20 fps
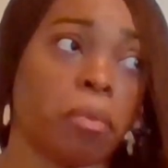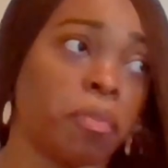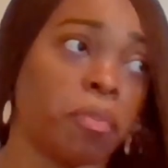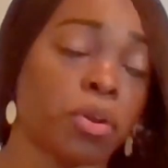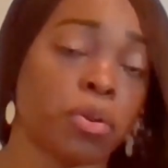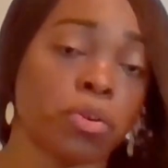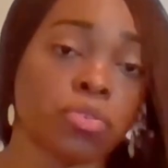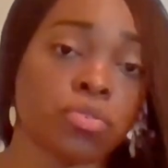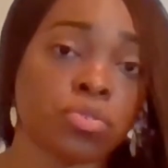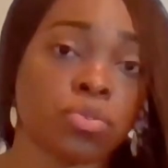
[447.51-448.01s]

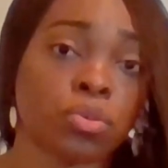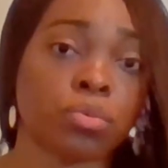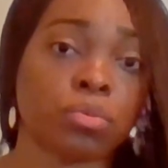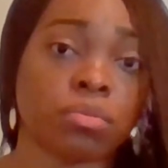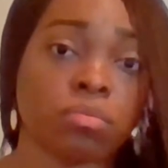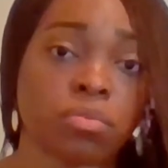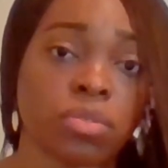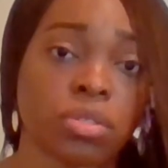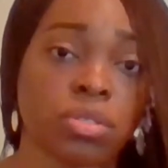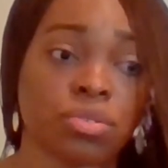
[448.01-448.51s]
there's
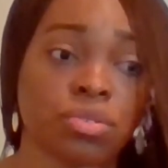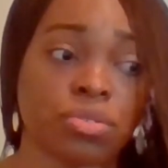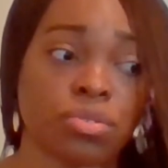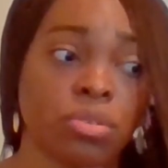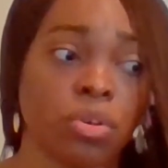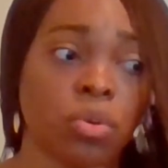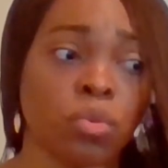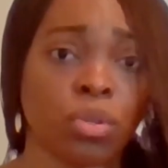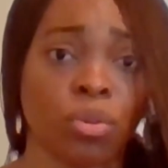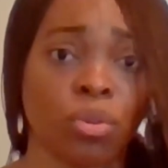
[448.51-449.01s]

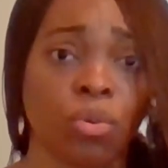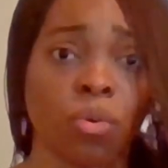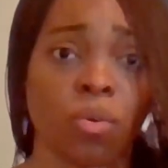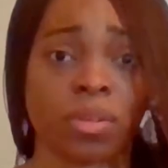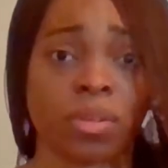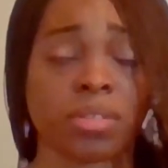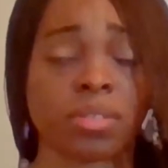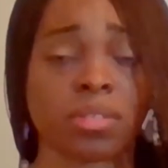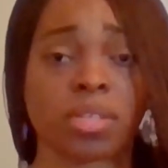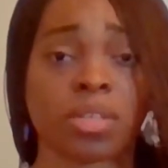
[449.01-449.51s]
no
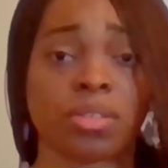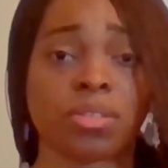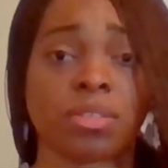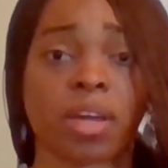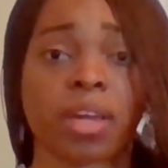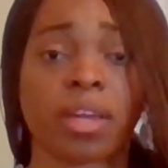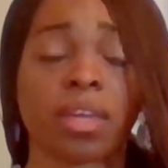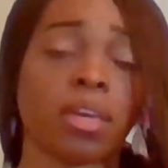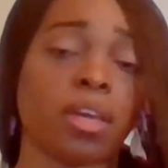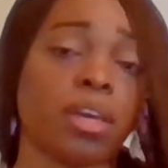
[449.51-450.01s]
law says
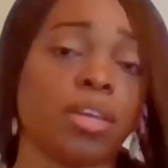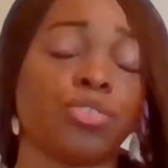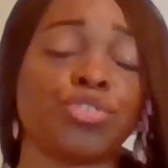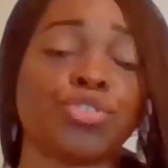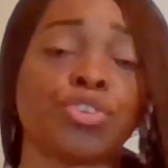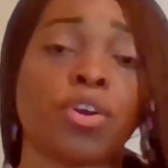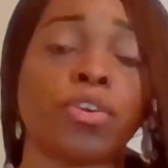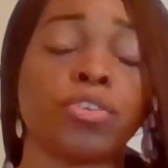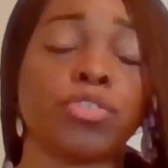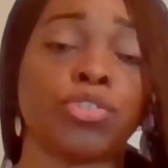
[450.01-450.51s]
I can't
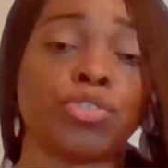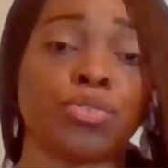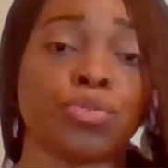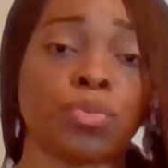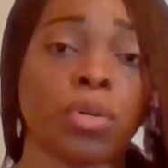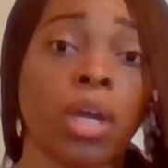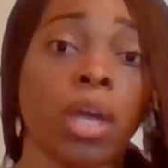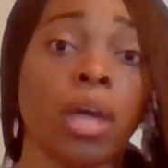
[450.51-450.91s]
charge you